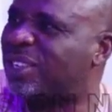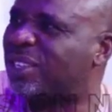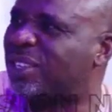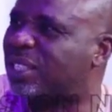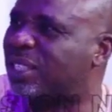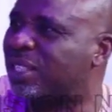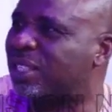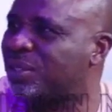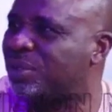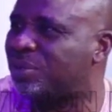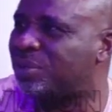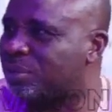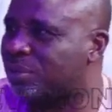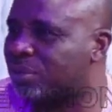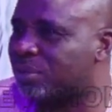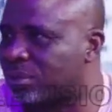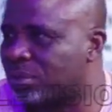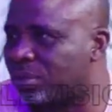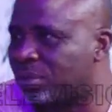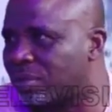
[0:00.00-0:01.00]

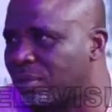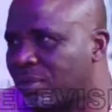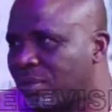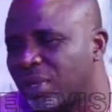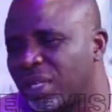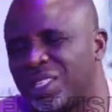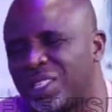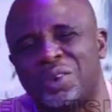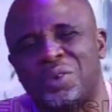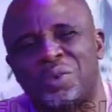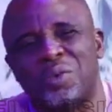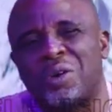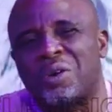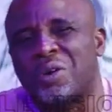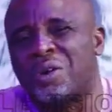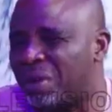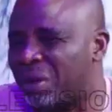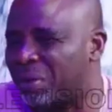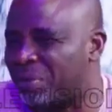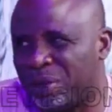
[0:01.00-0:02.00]
a walkover for
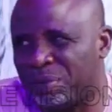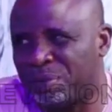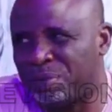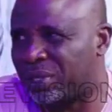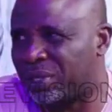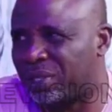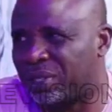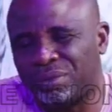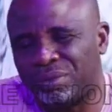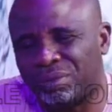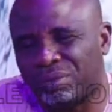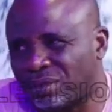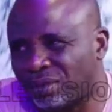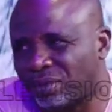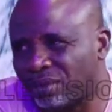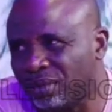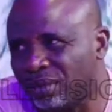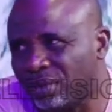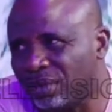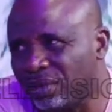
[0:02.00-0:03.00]
APC. All